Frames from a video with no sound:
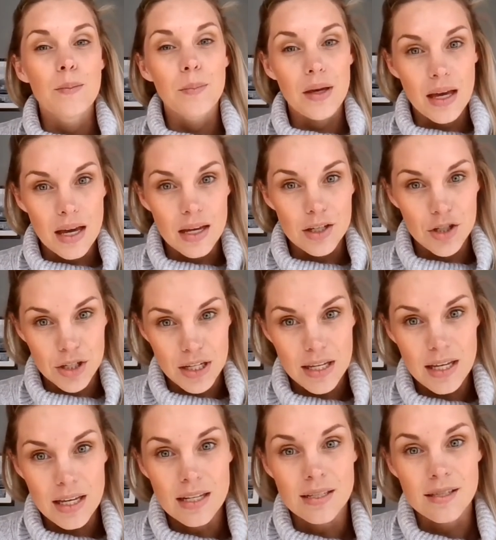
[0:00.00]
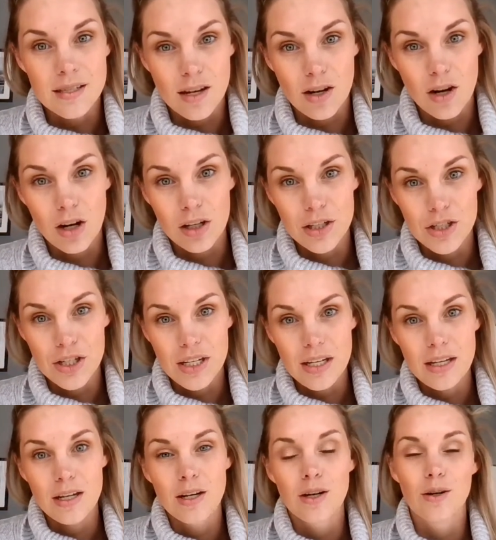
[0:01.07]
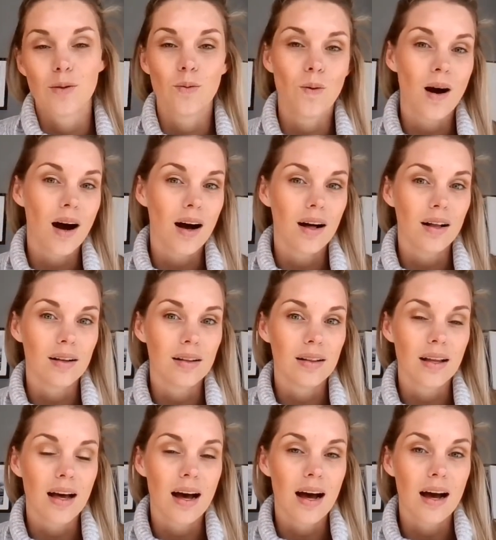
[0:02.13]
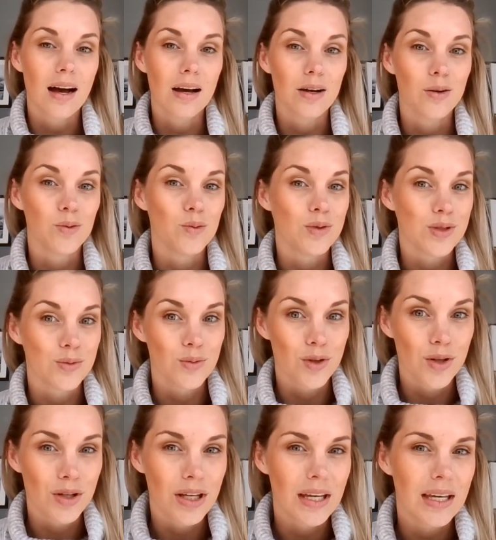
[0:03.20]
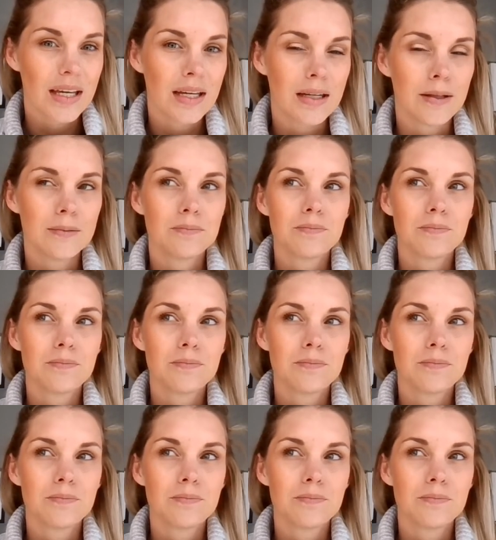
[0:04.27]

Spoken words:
PhD in psychology while I was working